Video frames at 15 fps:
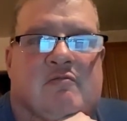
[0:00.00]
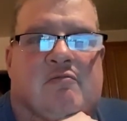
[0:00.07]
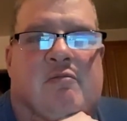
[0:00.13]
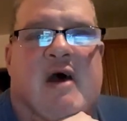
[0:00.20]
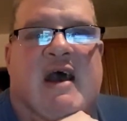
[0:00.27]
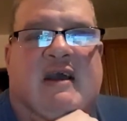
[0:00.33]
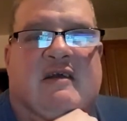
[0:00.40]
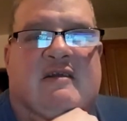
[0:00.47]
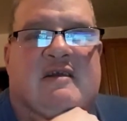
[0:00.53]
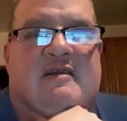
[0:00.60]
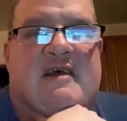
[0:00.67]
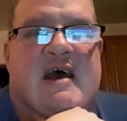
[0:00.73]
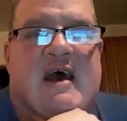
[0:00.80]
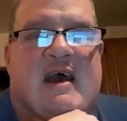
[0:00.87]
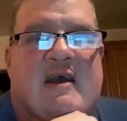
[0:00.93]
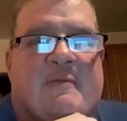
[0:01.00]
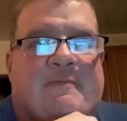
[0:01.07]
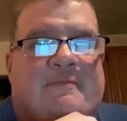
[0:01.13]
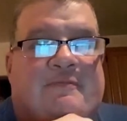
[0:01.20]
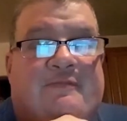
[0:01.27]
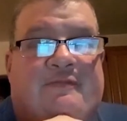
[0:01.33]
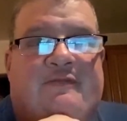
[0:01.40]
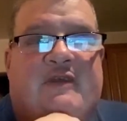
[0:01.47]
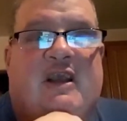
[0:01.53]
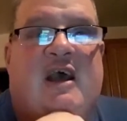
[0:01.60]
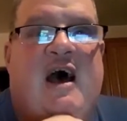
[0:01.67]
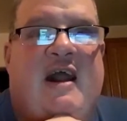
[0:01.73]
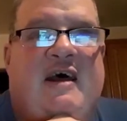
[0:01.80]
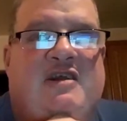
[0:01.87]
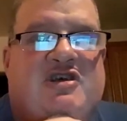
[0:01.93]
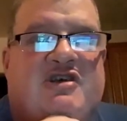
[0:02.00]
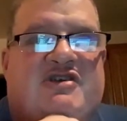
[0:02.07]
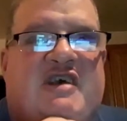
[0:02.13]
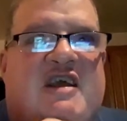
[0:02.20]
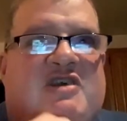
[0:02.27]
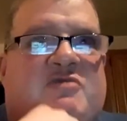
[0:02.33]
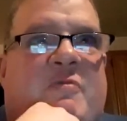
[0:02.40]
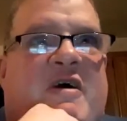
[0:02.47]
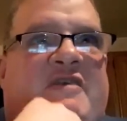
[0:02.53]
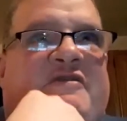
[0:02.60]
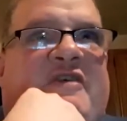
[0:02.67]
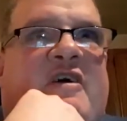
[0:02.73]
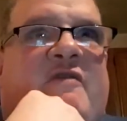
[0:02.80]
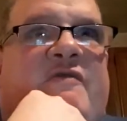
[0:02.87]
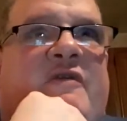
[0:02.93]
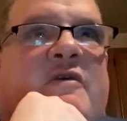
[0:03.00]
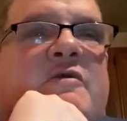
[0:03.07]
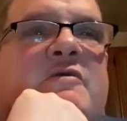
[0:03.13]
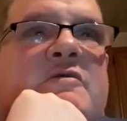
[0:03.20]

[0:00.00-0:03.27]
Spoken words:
back in the day. God, I just aged myself.